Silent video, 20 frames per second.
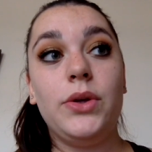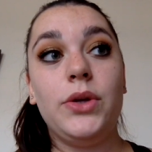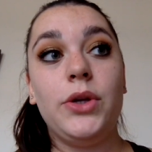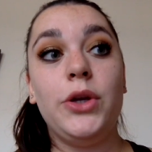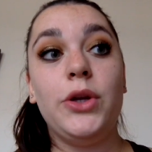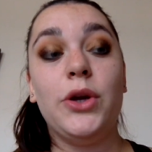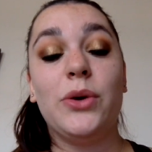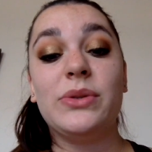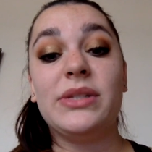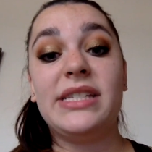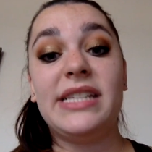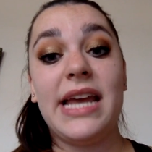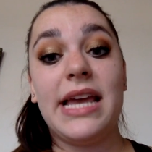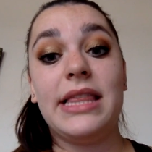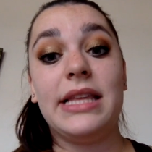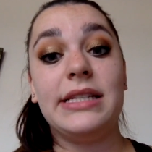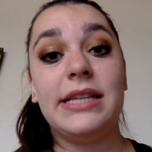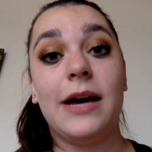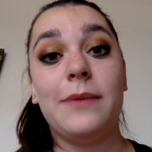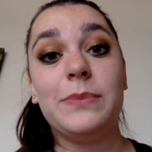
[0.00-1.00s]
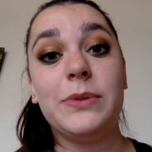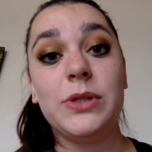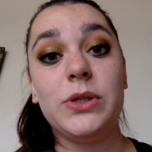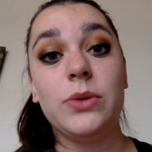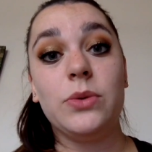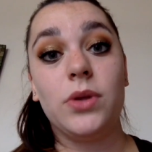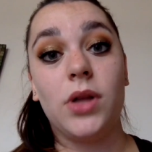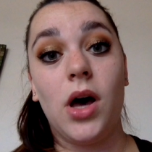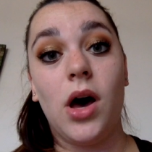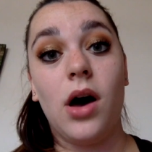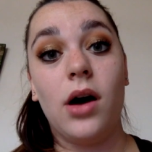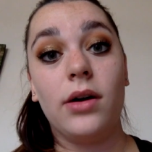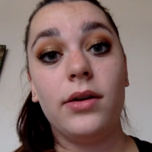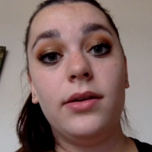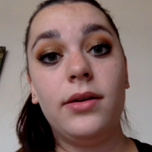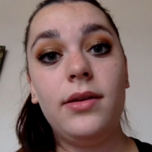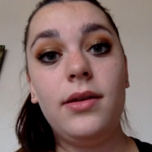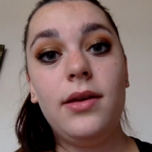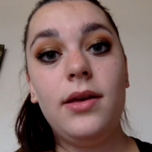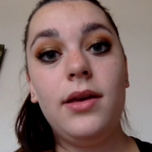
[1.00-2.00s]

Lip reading: you don't stay in the dumps too long.